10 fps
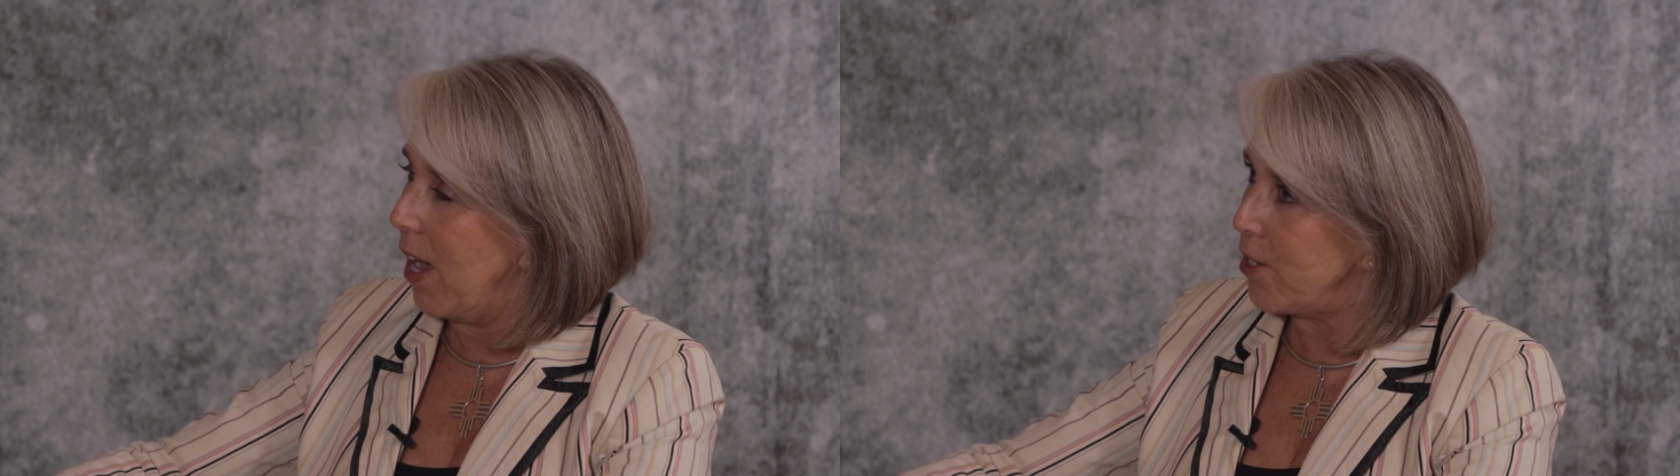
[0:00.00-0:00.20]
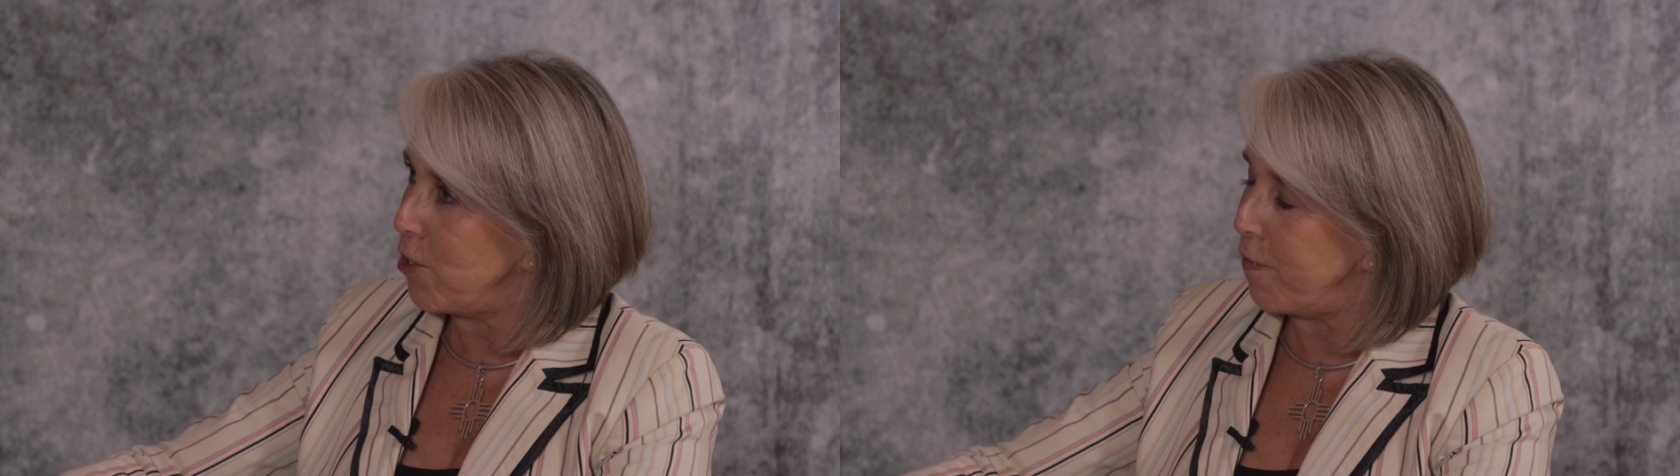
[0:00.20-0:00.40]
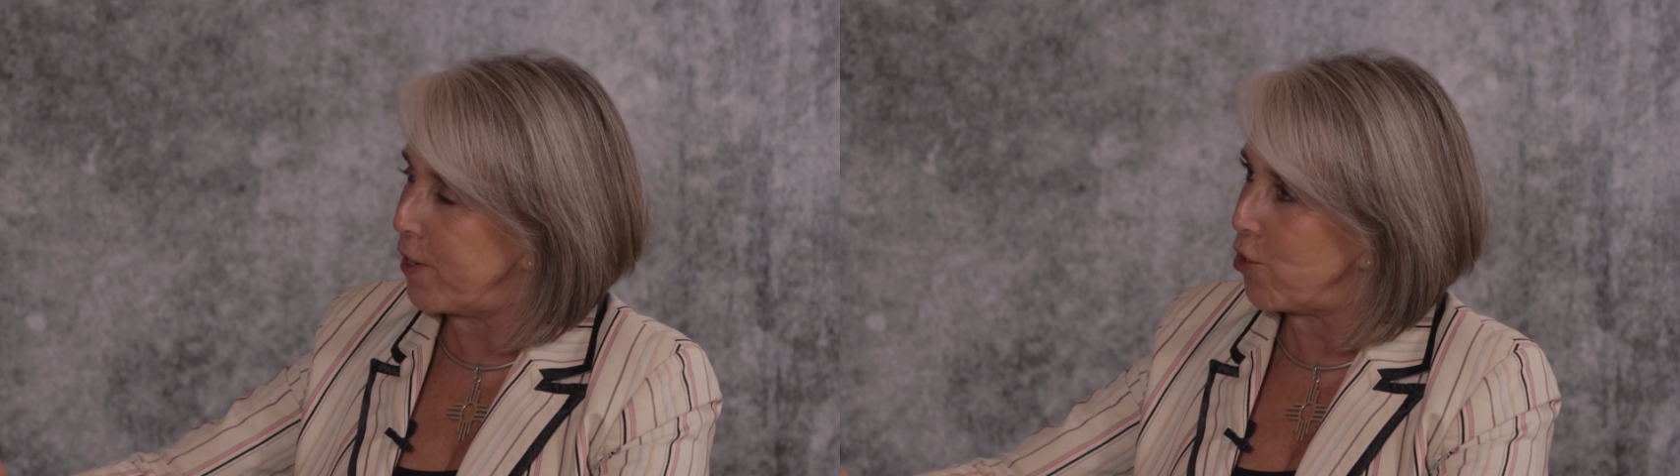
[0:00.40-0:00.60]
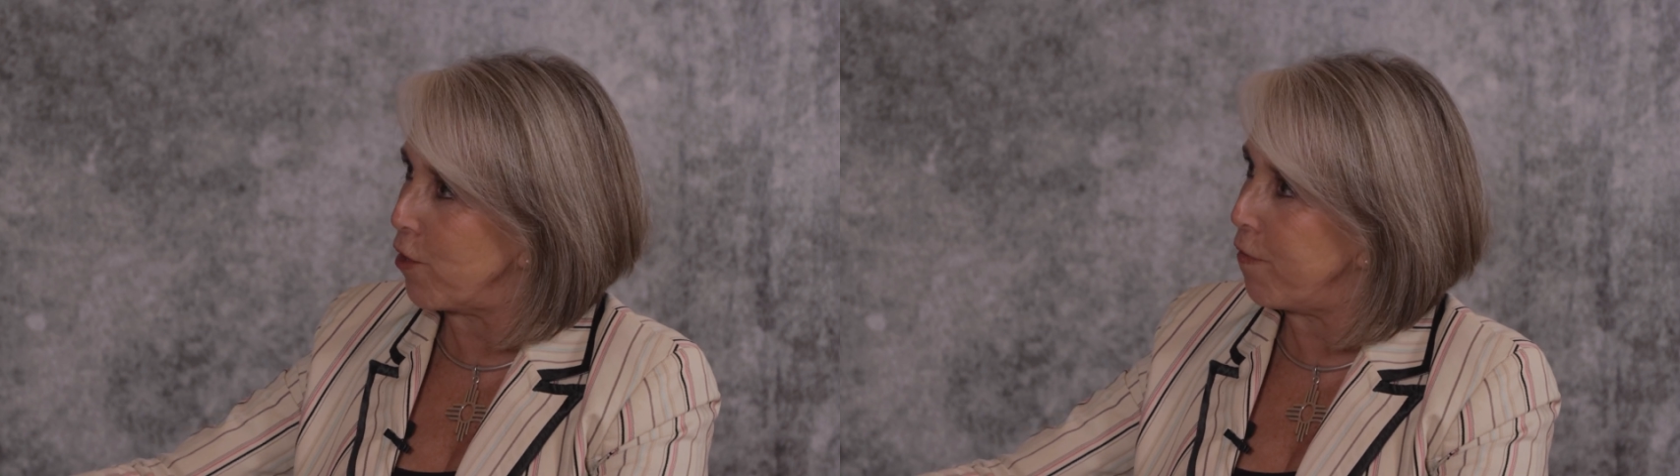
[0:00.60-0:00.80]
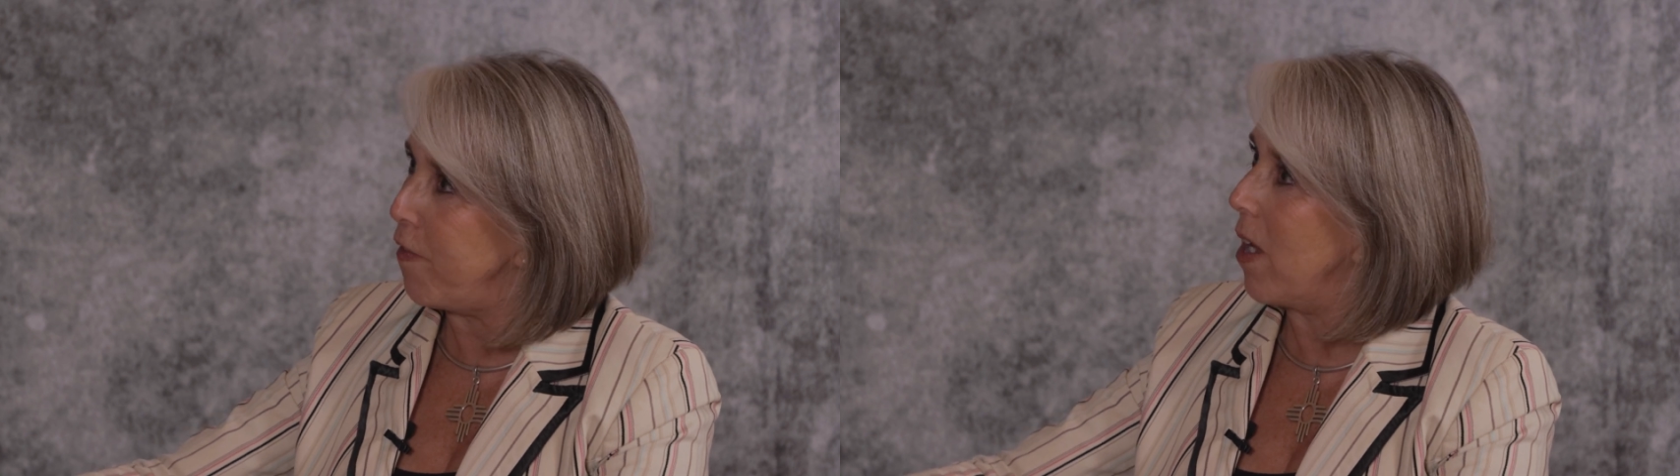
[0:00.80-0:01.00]

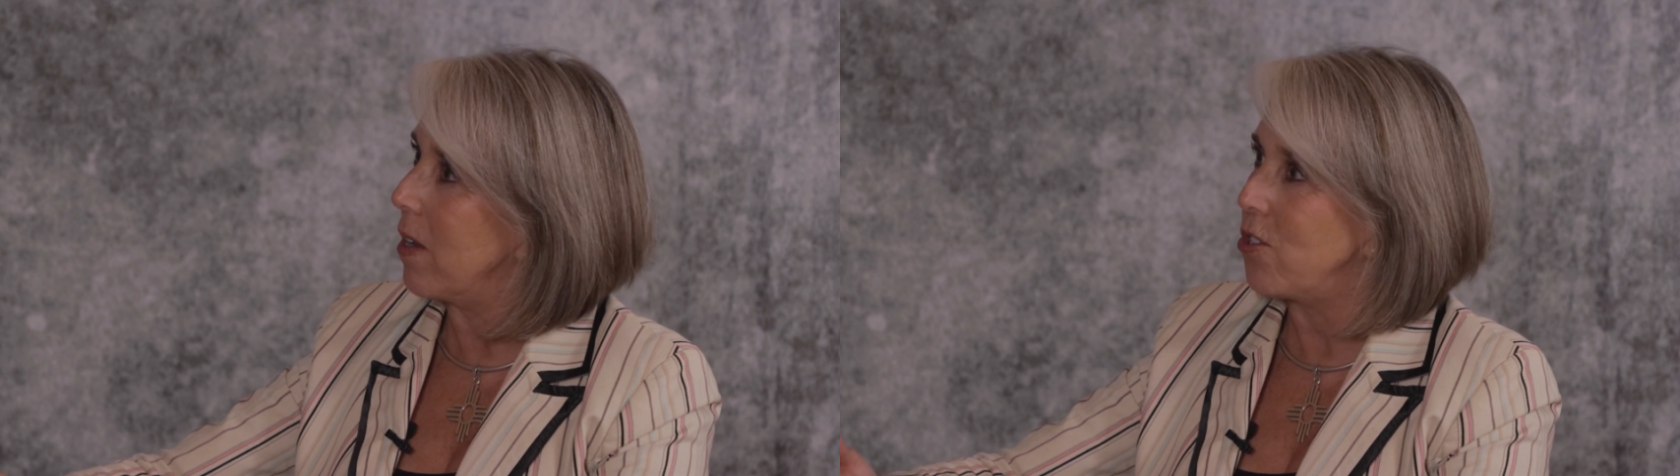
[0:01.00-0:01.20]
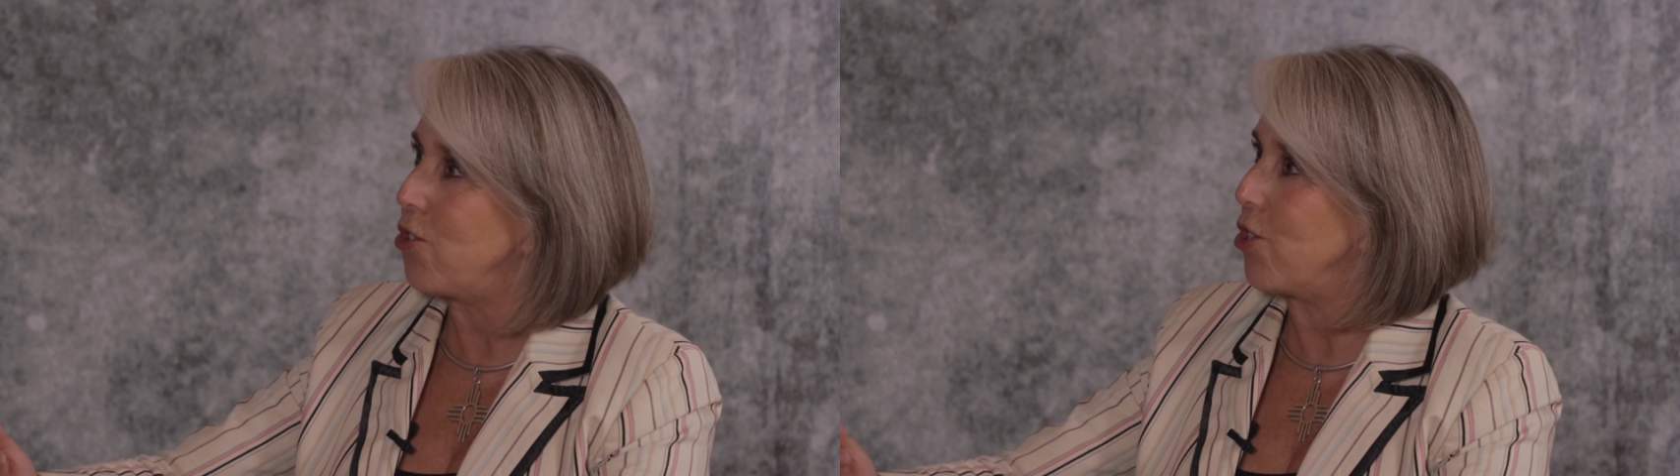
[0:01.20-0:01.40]
sufficient funds